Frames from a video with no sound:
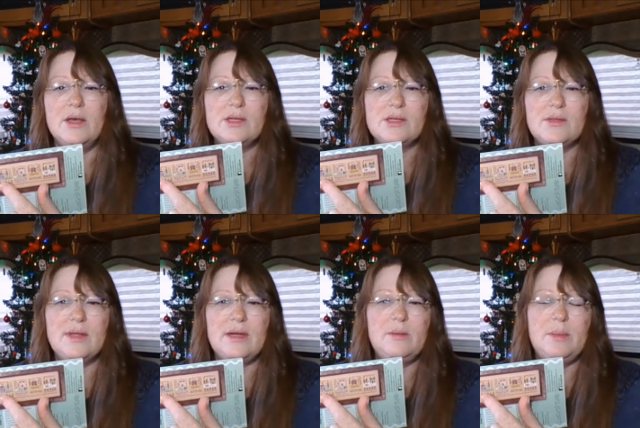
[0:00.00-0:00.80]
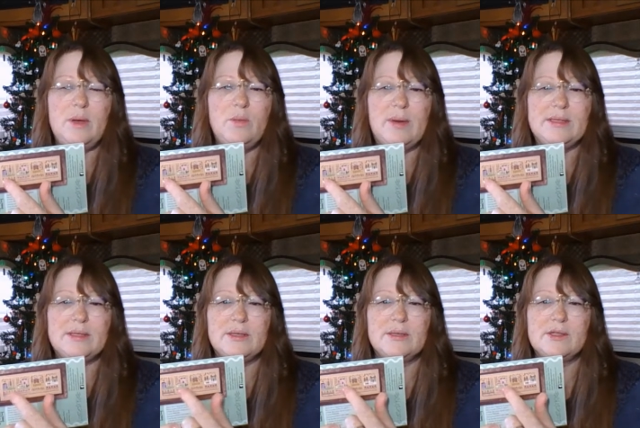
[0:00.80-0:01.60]
So then it'll be
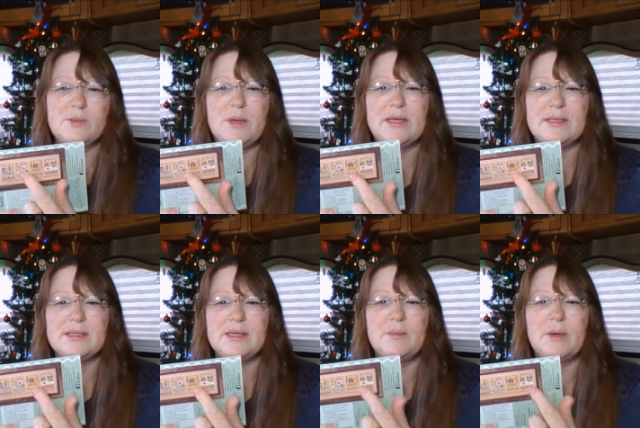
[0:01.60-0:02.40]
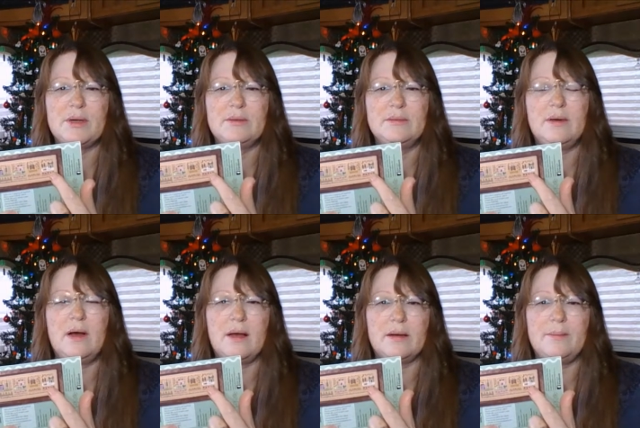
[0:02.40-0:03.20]
winter, spring, summer,
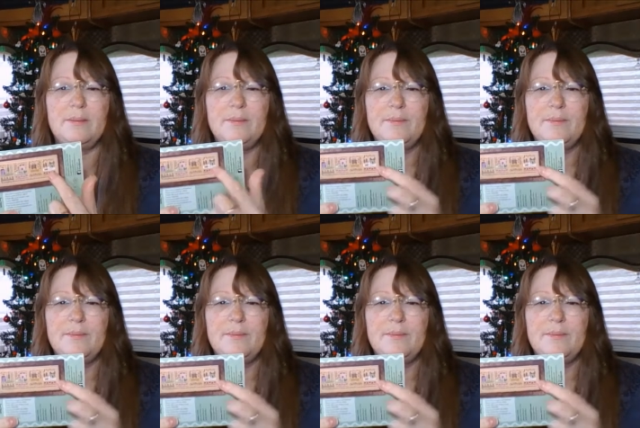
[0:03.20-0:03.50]
autumn.